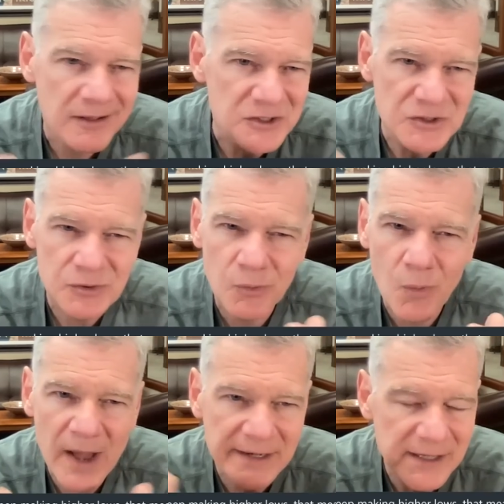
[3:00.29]
call it
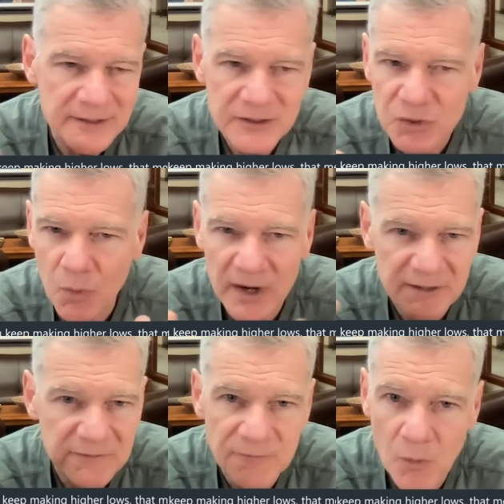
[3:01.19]
20 to
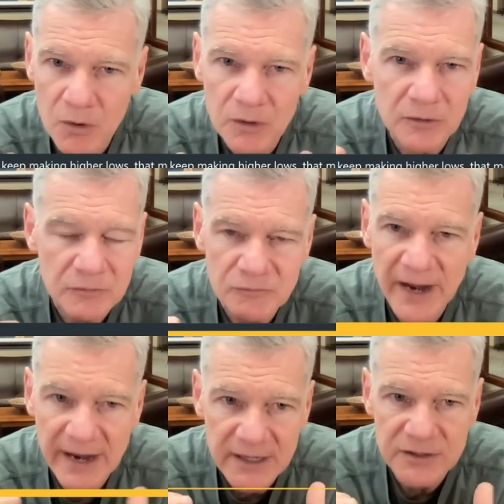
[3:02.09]
24
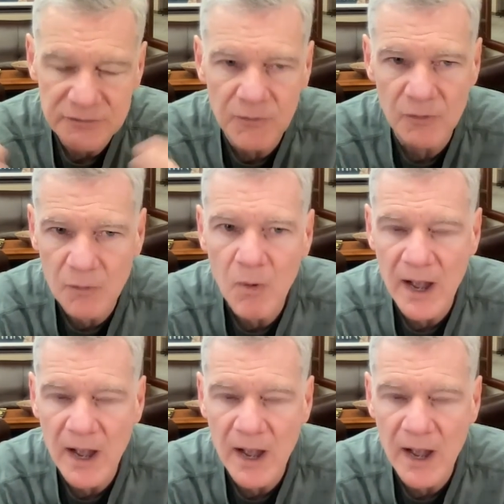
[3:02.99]
range for a